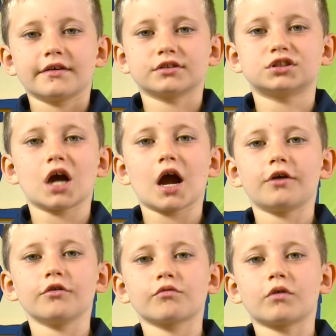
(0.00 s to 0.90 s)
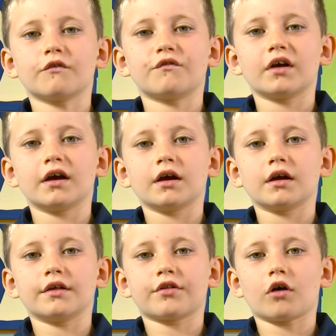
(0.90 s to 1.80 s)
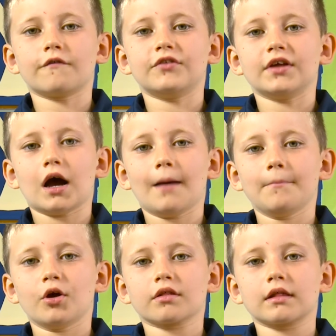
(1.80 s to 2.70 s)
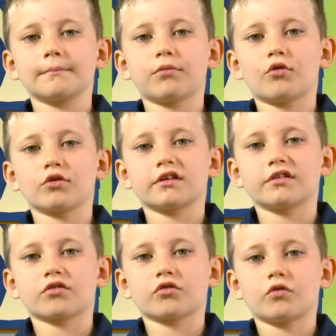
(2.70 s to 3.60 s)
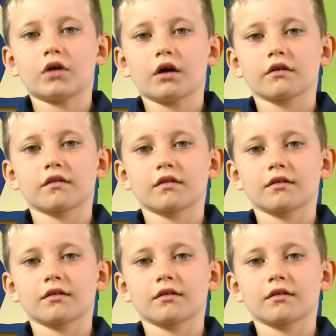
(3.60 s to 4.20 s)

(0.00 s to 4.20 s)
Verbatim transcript: Your child's welfare is of the utmost importance to us.